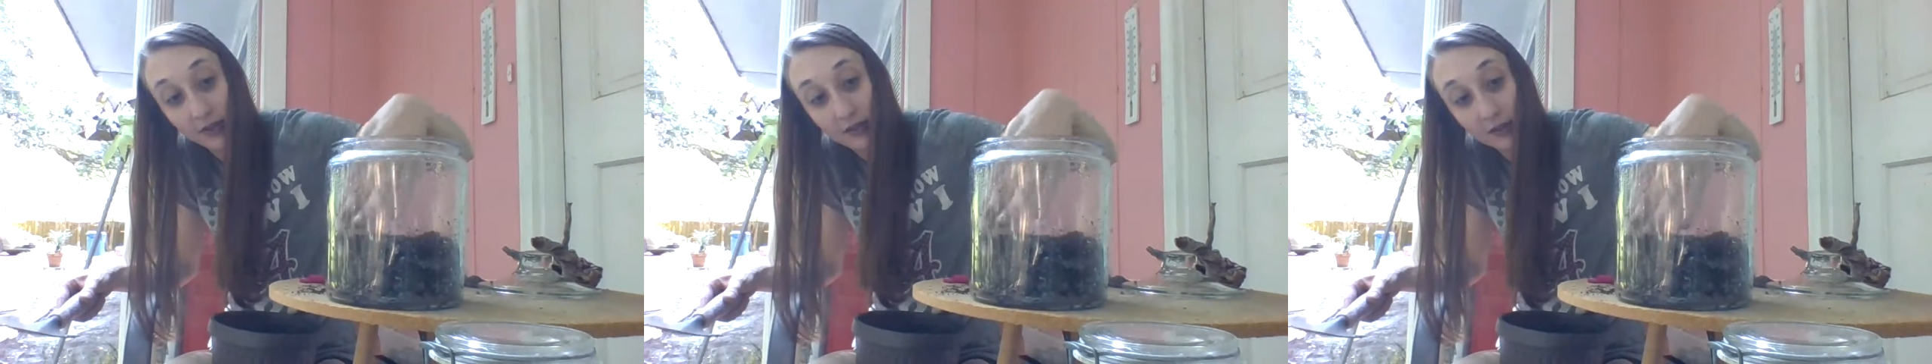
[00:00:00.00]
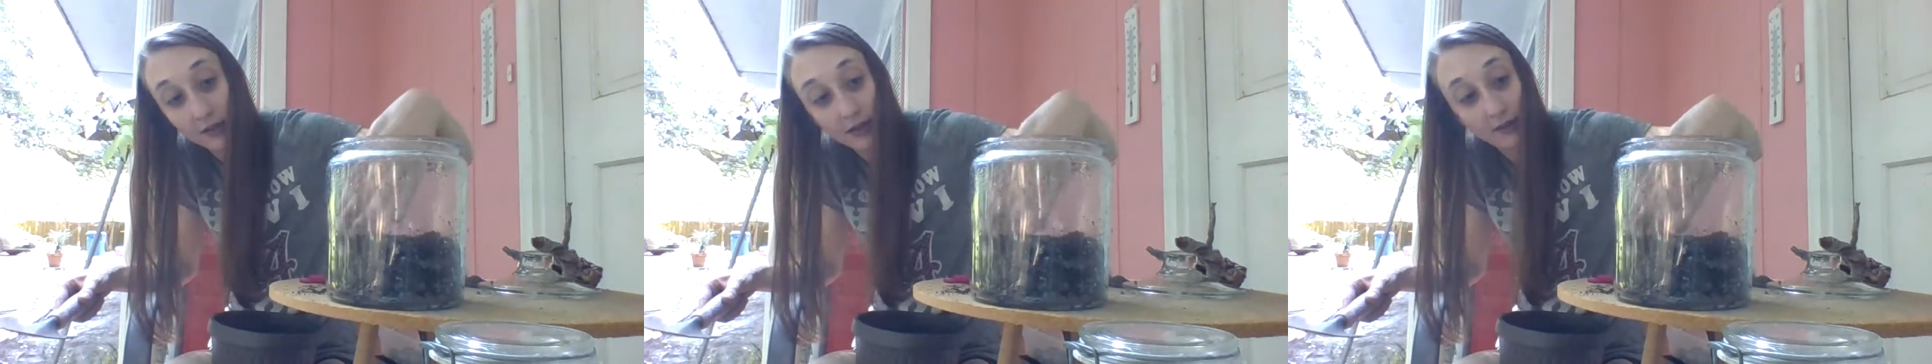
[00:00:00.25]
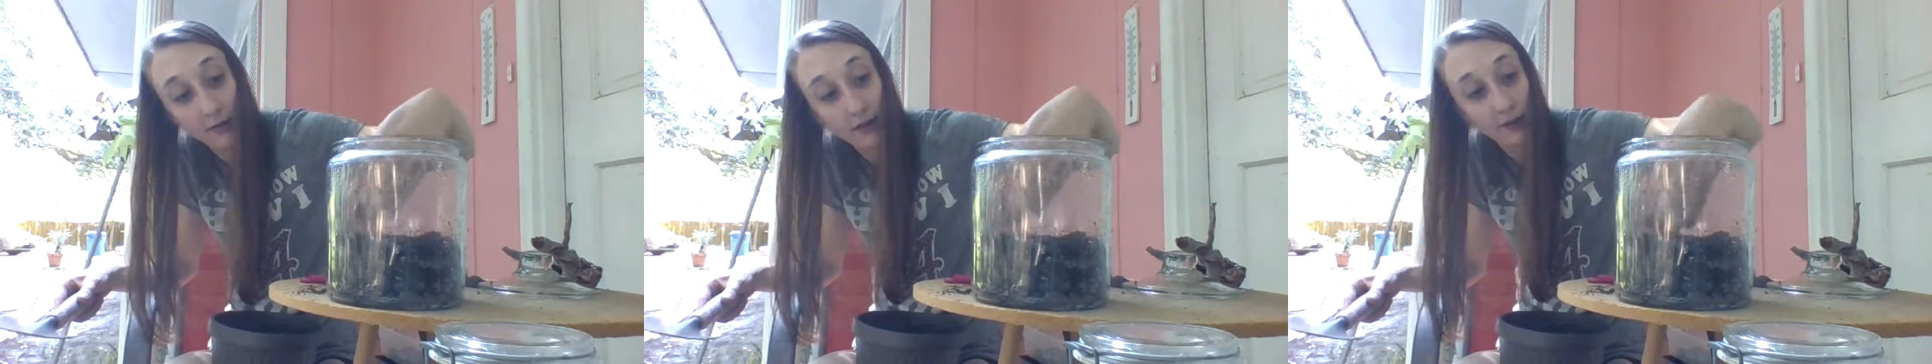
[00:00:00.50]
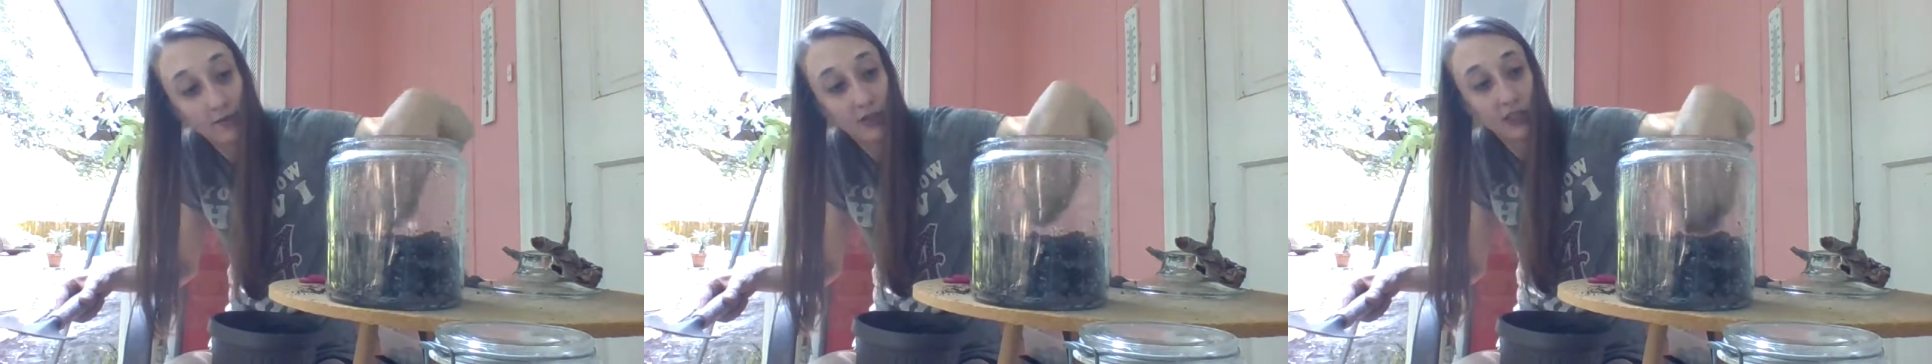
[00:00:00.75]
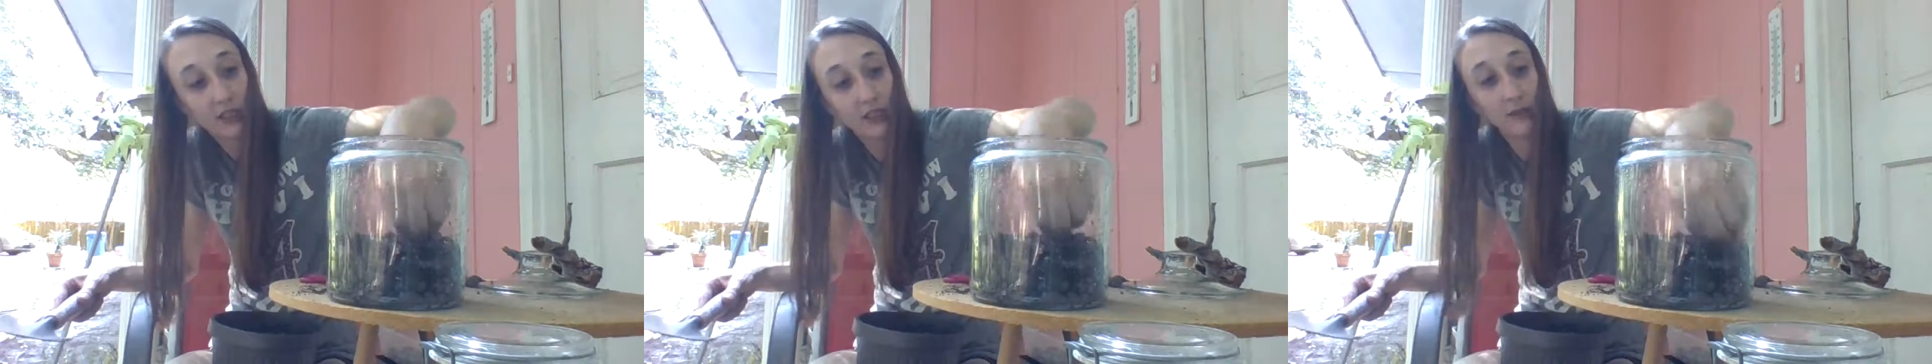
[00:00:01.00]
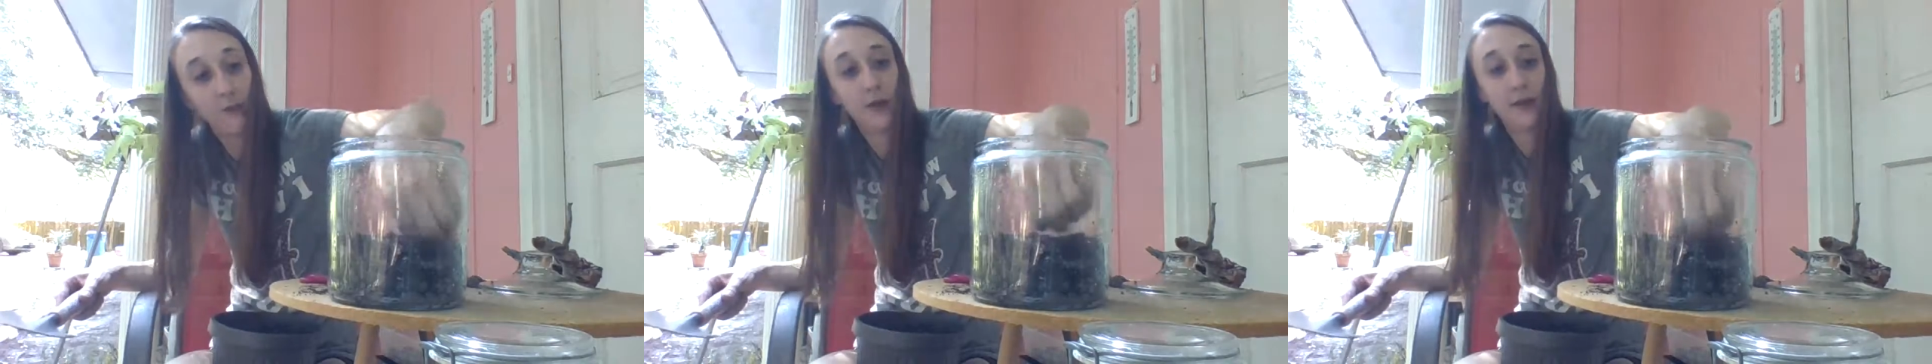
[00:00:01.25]
So this one, I'm just
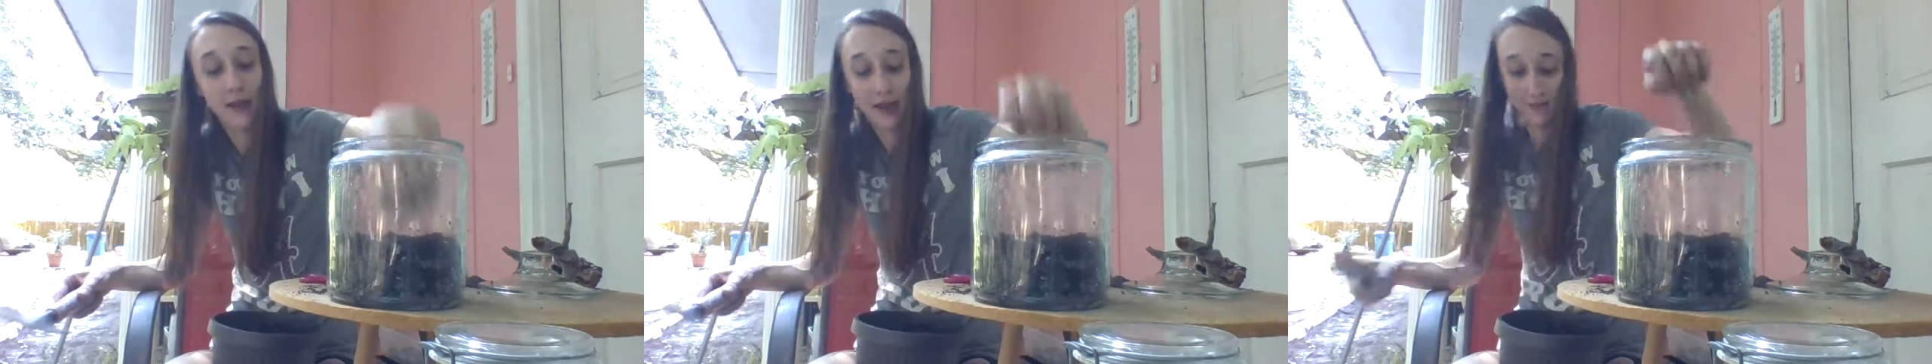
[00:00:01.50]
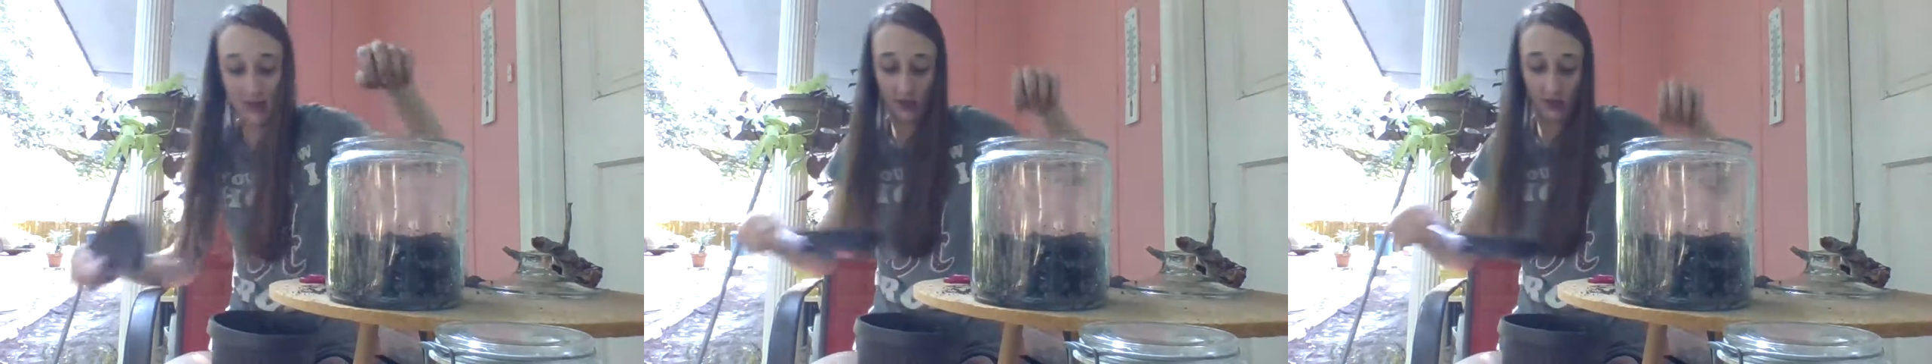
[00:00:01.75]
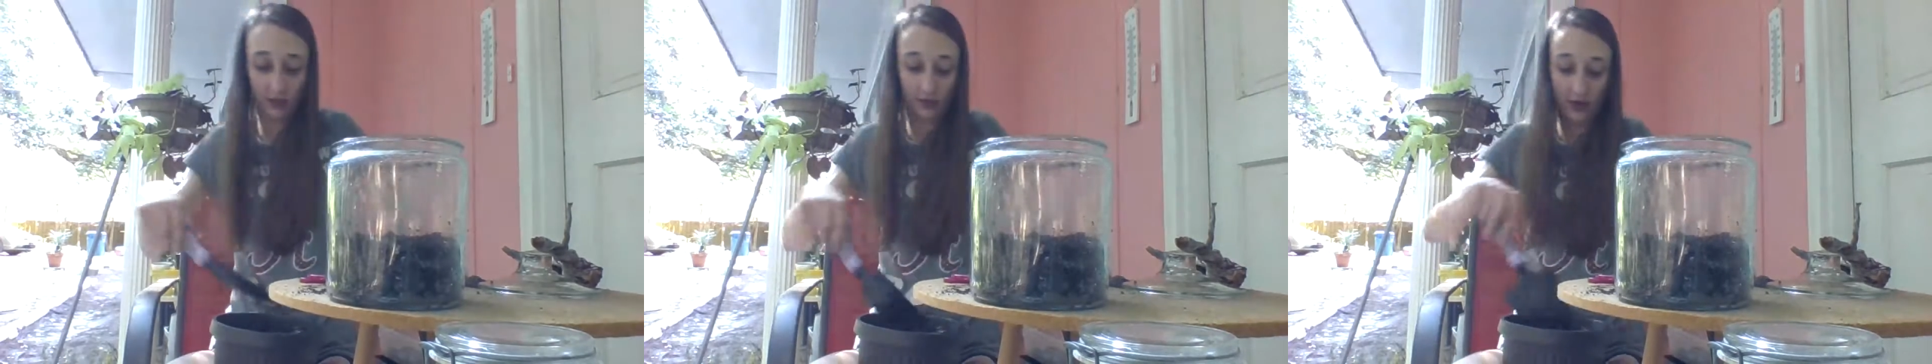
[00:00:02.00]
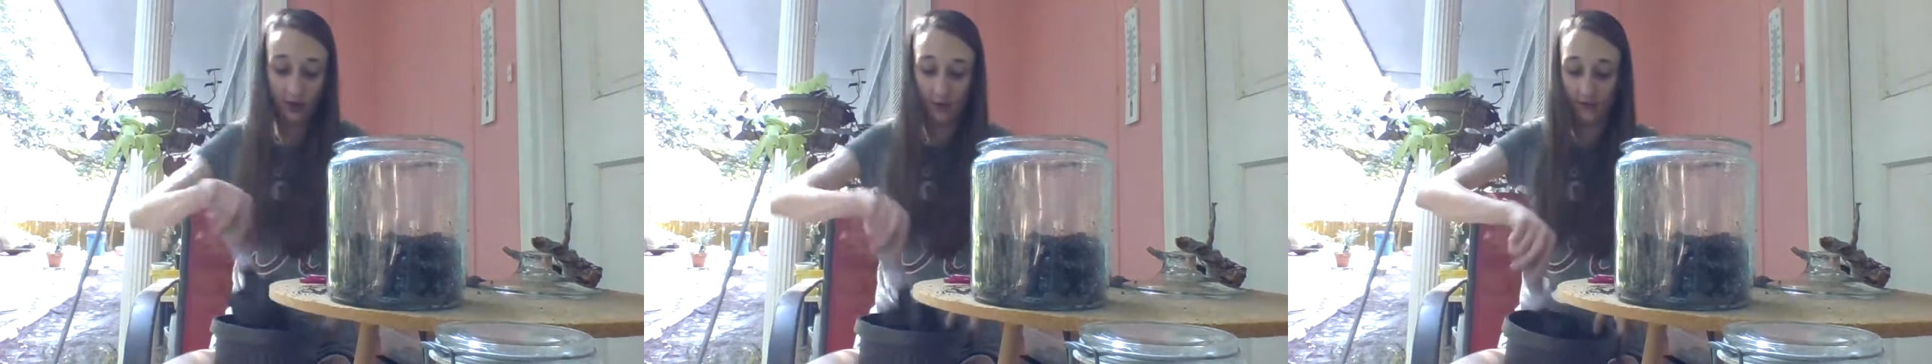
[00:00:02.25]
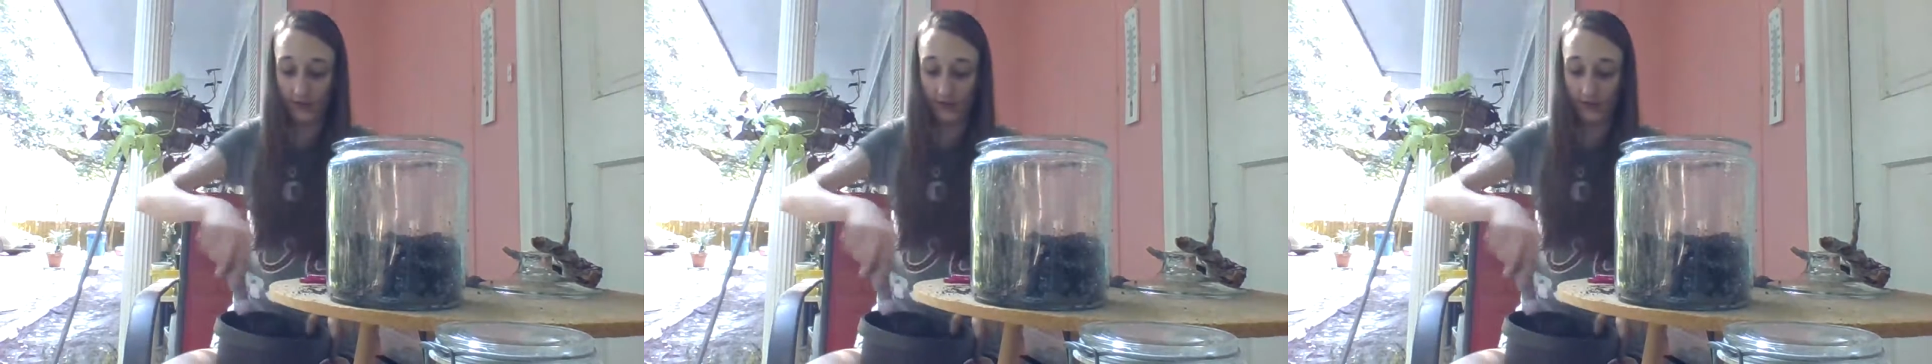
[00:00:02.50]
going to put that much soil.